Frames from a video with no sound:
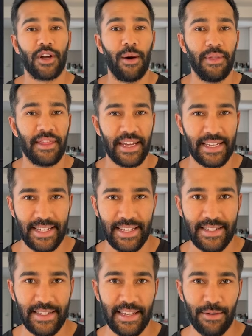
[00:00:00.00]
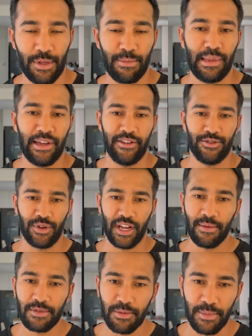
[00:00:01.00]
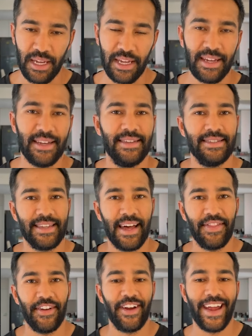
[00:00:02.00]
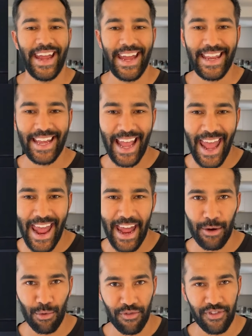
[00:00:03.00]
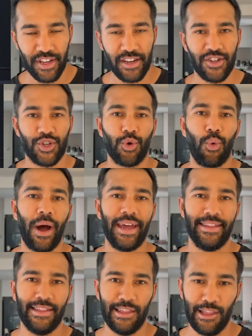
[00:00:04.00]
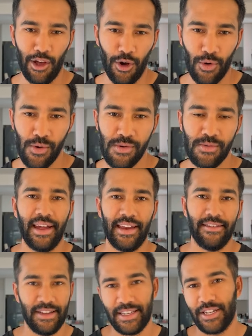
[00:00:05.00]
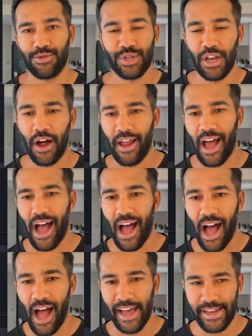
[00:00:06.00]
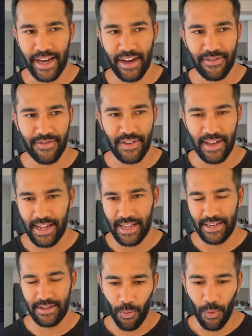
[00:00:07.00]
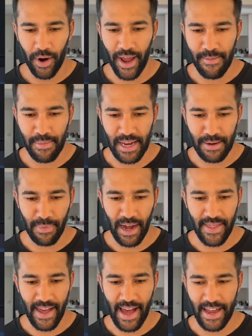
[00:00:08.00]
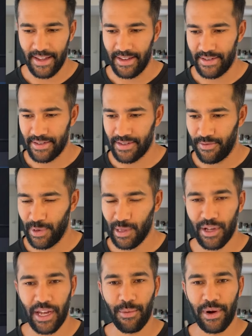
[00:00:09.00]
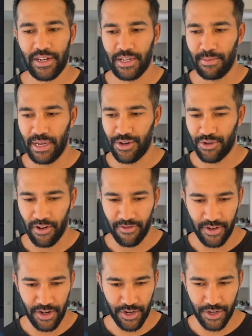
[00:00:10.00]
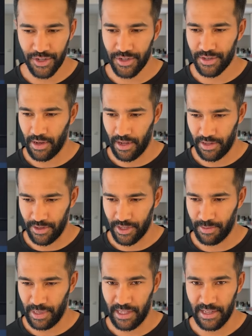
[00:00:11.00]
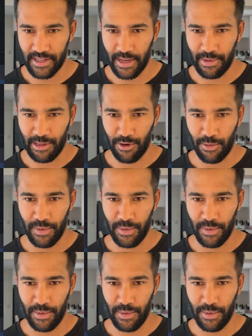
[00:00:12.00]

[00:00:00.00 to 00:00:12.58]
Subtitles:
common things I see with players who come to me is that their hitting hand will finish quite low and essentially not high enough. And what I mean by that is, if we look at where Dimitrov finishes, I'll just speed this up a little